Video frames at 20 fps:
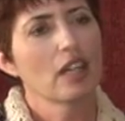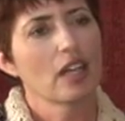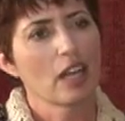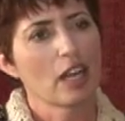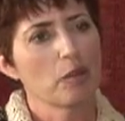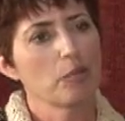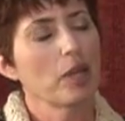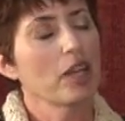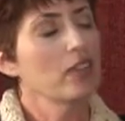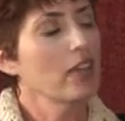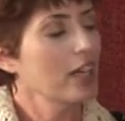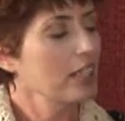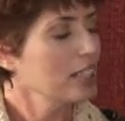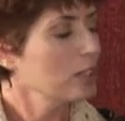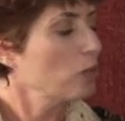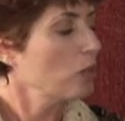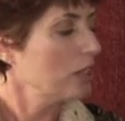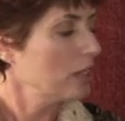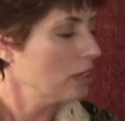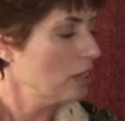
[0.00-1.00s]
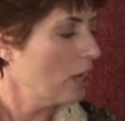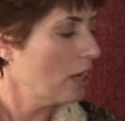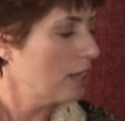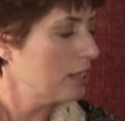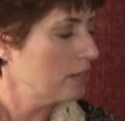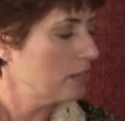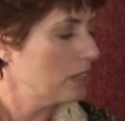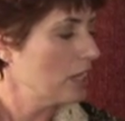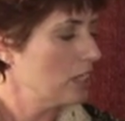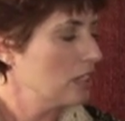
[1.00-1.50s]
And that's what a
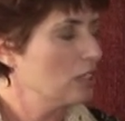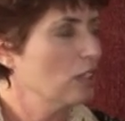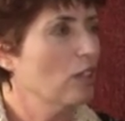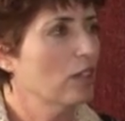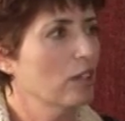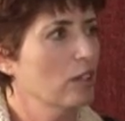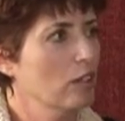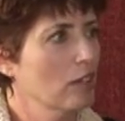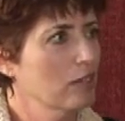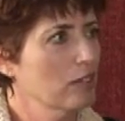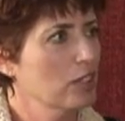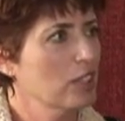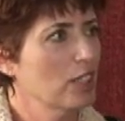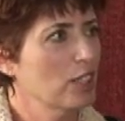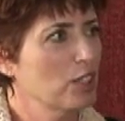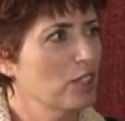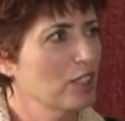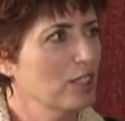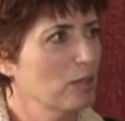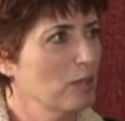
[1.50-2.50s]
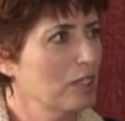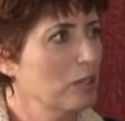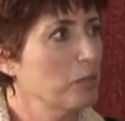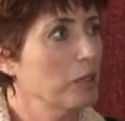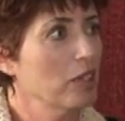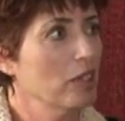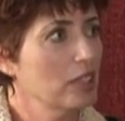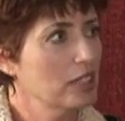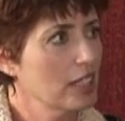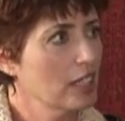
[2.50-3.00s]
lot of these long conversations with
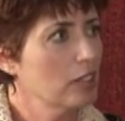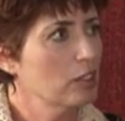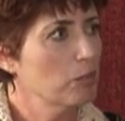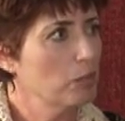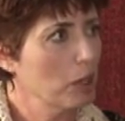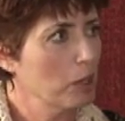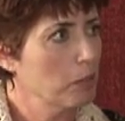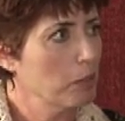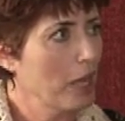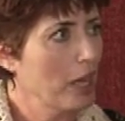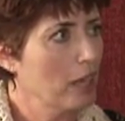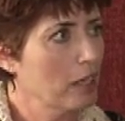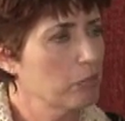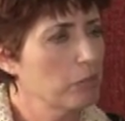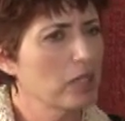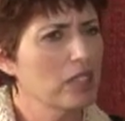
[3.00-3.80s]
Spirit tend to be about.